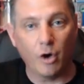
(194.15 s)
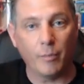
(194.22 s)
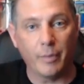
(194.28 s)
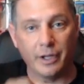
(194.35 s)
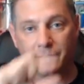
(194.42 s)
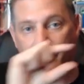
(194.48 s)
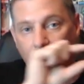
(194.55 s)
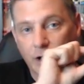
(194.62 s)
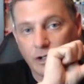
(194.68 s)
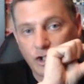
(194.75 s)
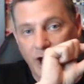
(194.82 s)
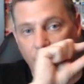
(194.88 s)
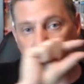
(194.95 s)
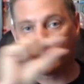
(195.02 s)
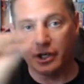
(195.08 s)
but their
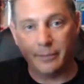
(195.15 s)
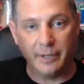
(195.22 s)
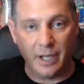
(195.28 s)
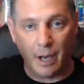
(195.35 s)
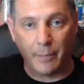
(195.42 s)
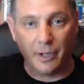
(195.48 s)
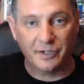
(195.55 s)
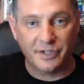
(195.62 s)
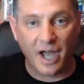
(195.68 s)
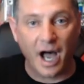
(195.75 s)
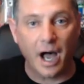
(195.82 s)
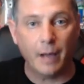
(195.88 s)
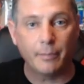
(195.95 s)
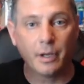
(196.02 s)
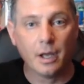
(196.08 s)
channel is going to be up on
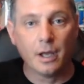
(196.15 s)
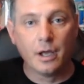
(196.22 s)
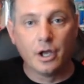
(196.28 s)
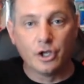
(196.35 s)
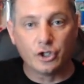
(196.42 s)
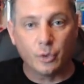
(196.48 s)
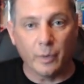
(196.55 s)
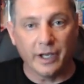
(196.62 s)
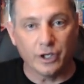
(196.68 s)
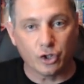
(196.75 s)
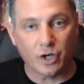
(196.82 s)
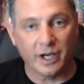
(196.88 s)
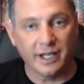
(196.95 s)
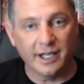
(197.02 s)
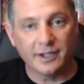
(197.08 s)
top so we can try
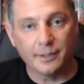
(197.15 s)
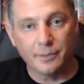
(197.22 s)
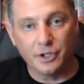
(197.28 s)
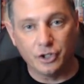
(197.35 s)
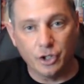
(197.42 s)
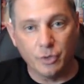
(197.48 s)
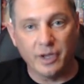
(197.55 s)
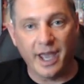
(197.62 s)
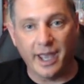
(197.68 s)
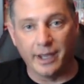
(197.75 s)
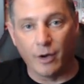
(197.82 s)
to get them to 2K.